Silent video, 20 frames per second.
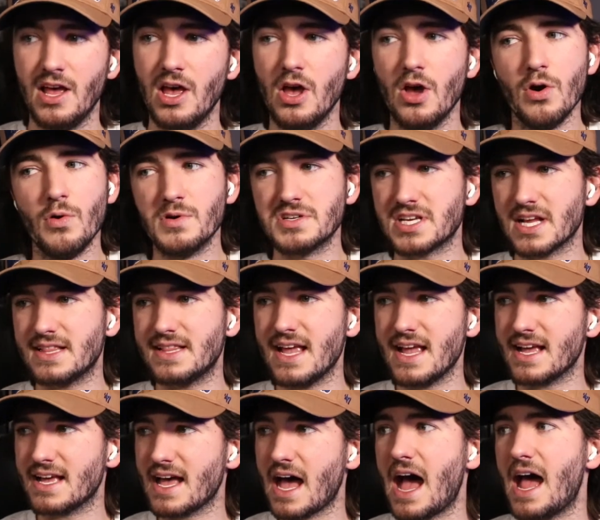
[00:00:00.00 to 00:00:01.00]
which I
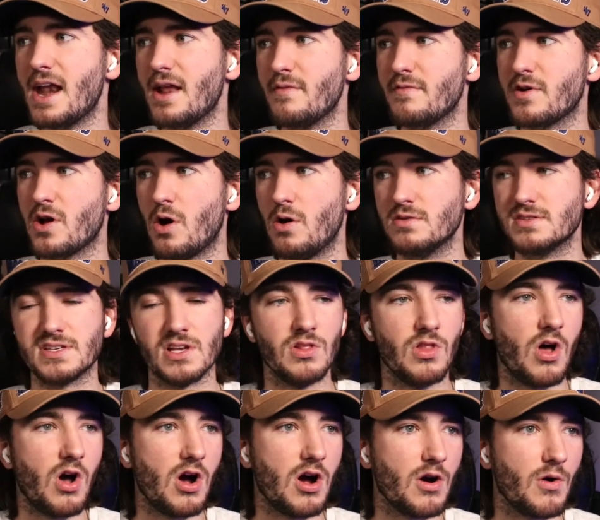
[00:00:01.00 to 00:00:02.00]
think kind of goes
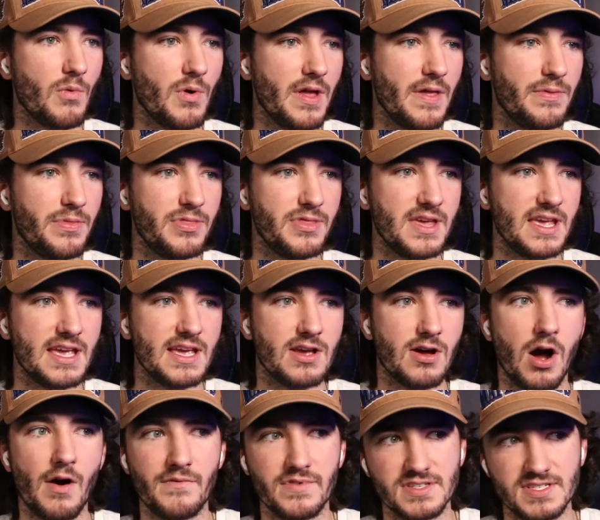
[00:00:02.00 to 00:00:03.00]
along with the
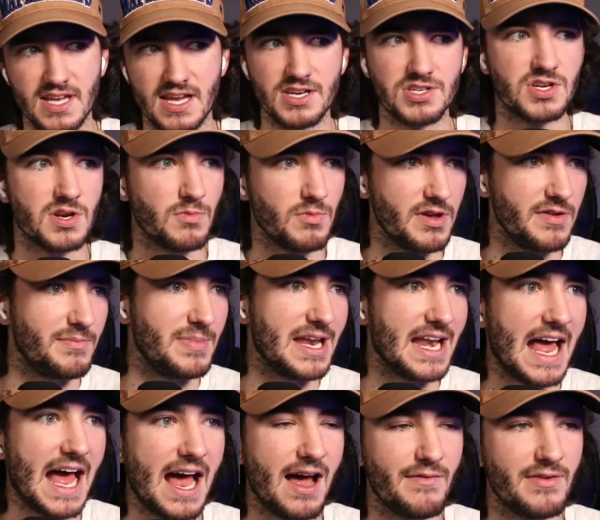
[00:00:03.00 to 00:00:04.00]
conversation we've been
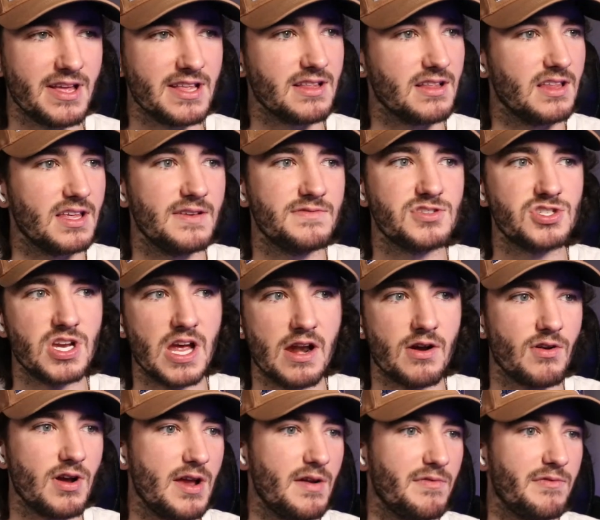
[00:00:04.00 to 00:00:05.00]
having. The Leafs
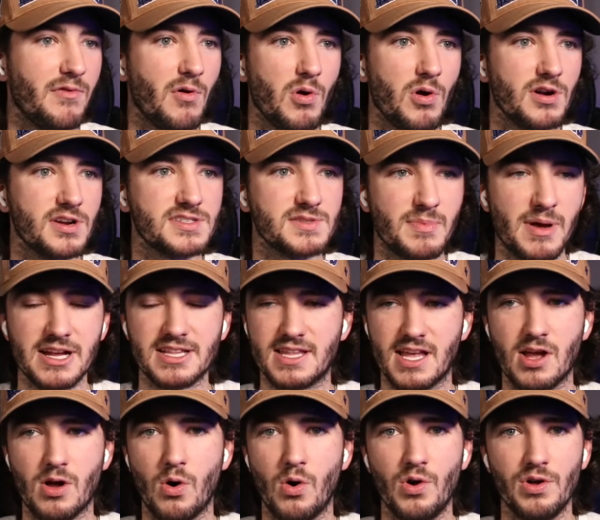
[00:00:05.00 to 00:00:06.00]
generate 4
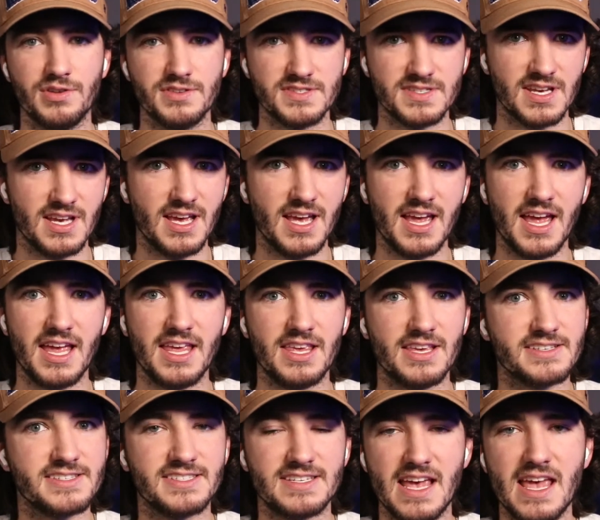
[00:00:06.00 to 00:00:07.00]
expected goals. You
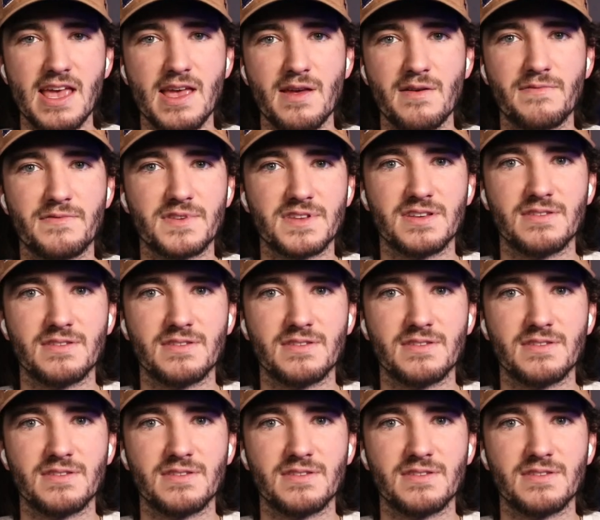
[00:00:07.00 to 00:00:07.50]
scored,